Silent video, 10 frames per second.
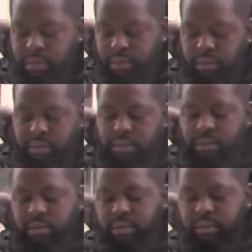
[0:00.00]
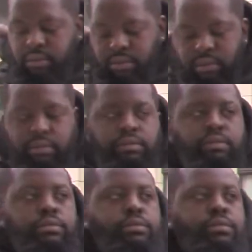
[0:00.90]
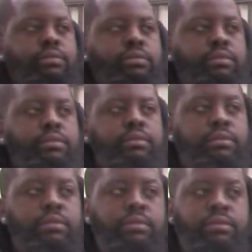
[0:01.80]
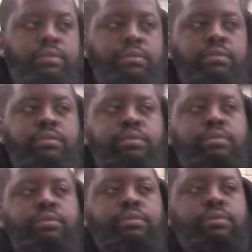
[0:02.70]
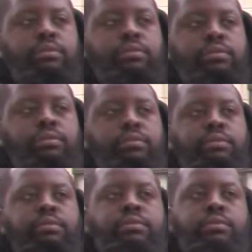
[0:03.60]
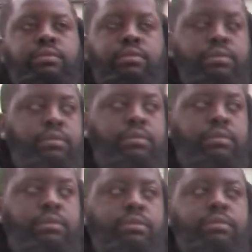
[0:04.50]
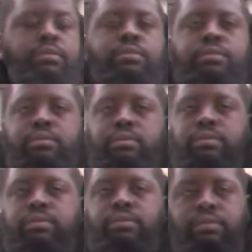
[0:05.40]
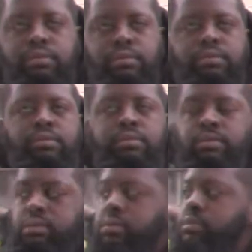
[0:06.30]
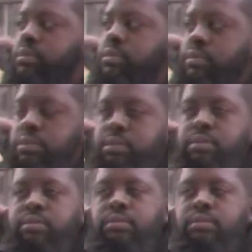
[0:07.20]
No words are spoken by the person on screen.